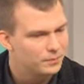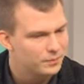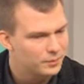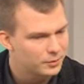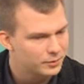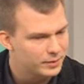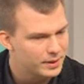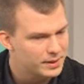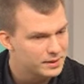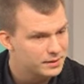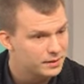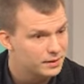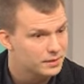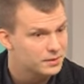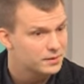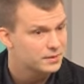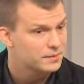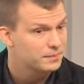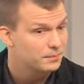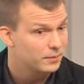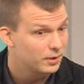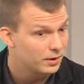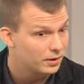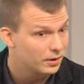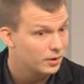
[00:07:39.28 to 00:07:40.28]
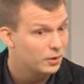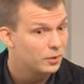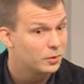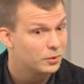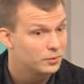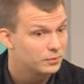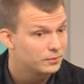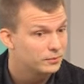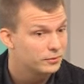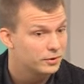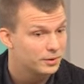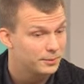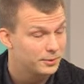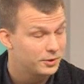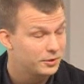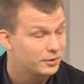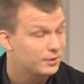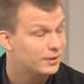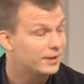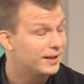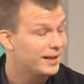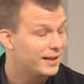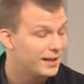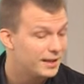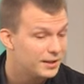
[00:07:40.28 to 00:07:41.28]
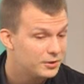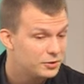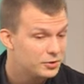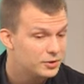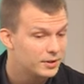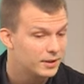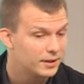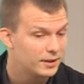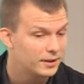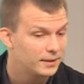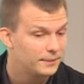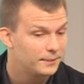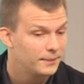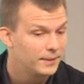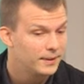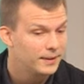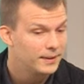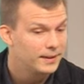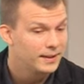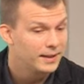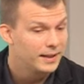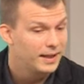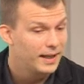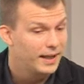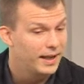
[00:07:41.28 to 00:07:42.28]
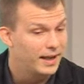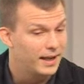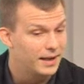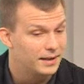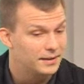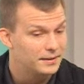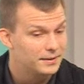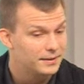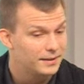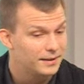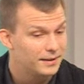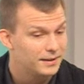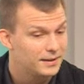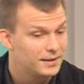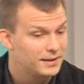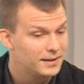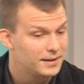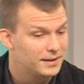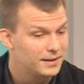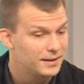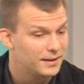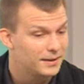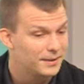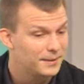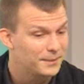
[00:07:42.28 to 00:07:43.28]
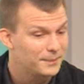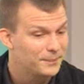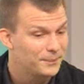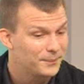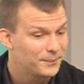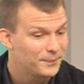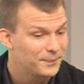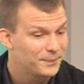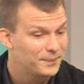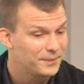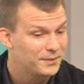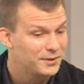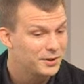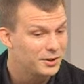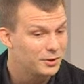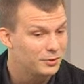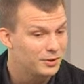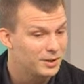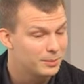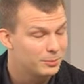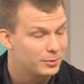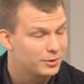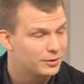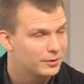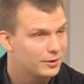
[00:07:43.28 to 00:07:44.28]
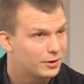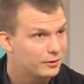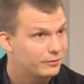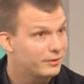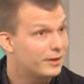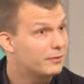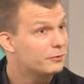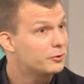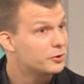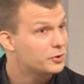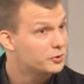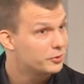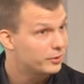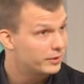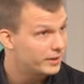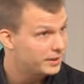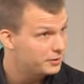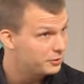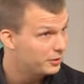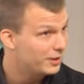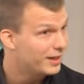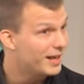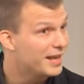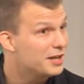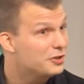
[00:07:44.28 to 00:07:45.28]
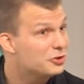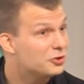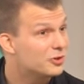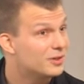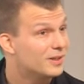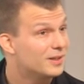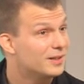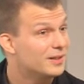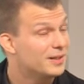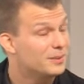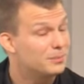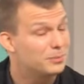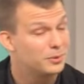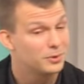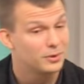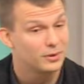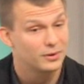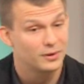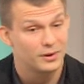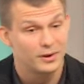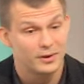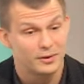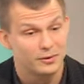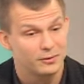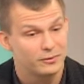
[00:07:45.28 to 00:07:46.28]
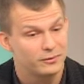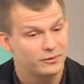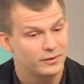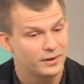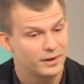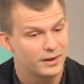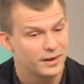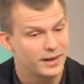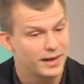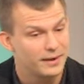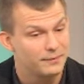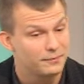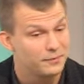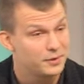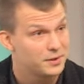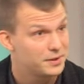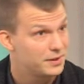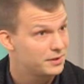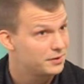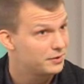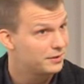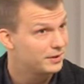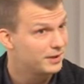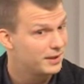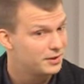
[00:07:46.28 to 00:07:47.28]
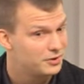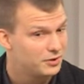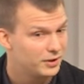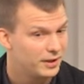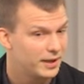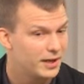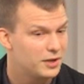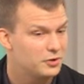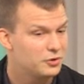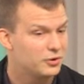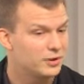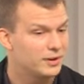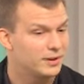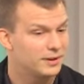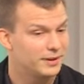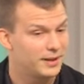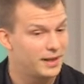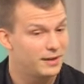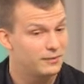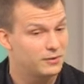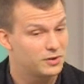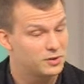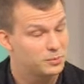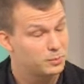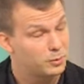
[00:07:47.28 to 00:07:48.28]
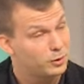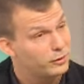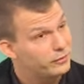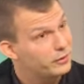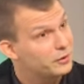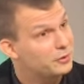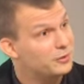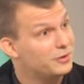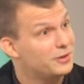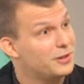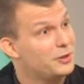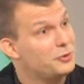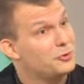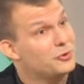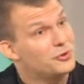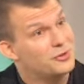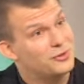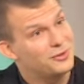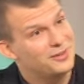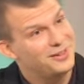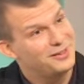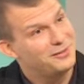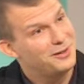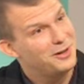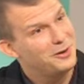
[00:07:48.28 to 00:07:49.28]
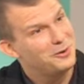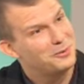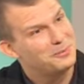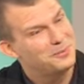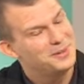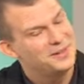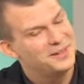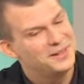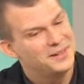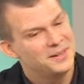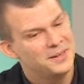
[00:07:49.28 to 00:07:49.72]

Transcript: raised us alone from an early age. Uh, And uh, he, um, you know, he put a lot of efforts to our education, and he put a lot of uh, emphasis on the education and gave us perfect conditions to develop.